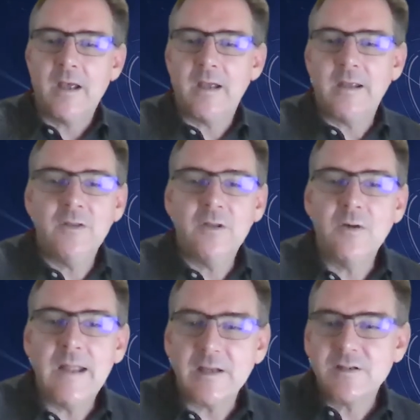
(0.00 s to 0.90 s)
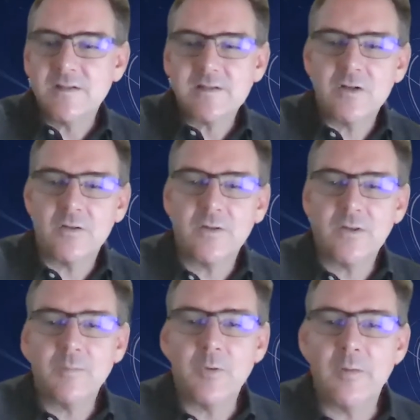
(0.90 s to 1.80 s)
in the reaction slot at the
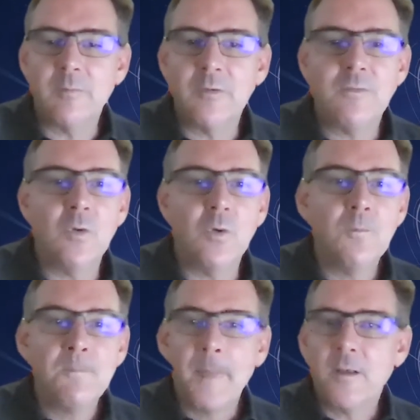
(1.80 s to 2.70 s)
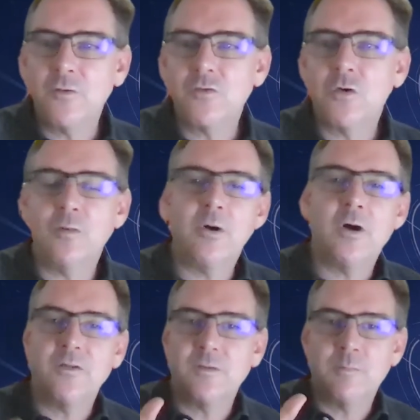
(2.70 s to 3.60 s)
bottom of your control bar.
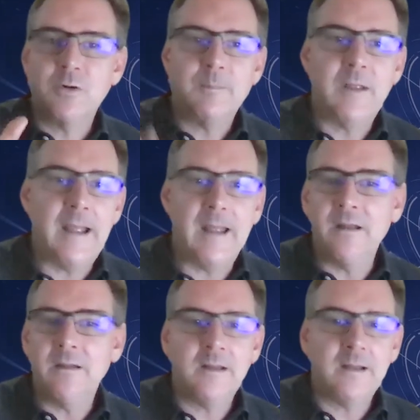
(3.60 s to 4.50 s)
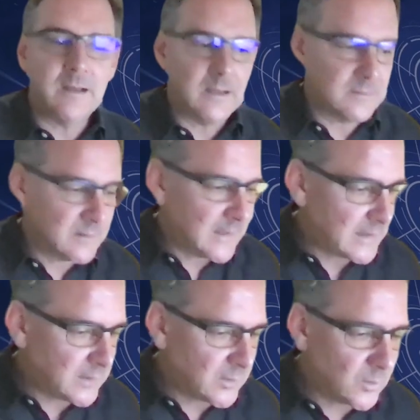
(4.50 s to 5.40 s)
Just put up your hand and I'll gladly
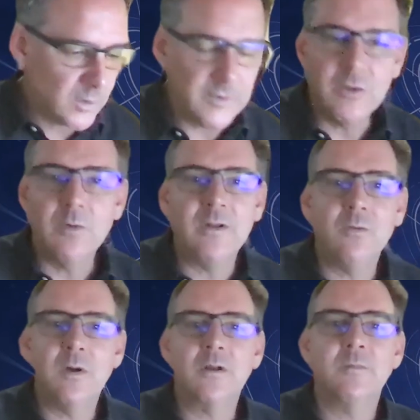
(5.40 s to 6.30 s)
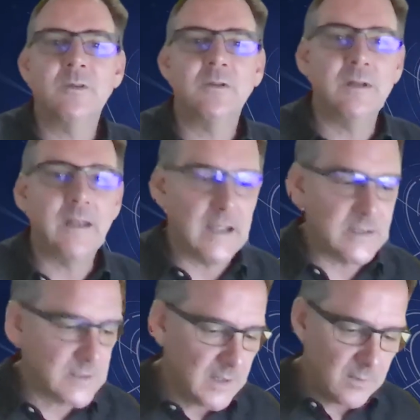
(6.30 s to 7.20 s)
call on you, and you're welcome to engage
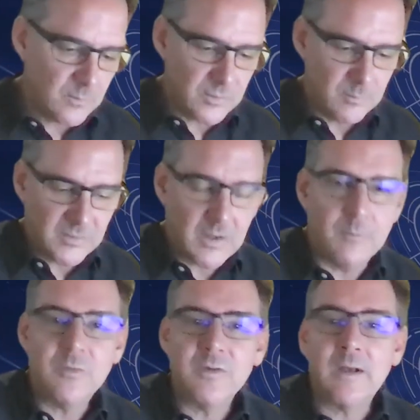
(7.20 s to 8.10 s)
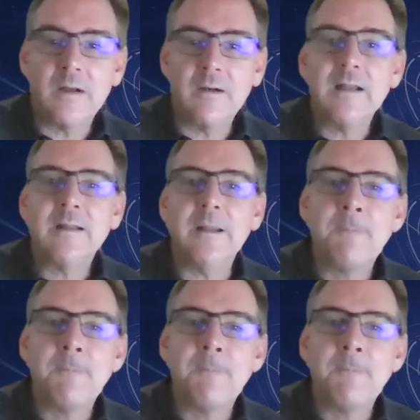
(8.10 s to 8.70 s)
with Mzamo directly.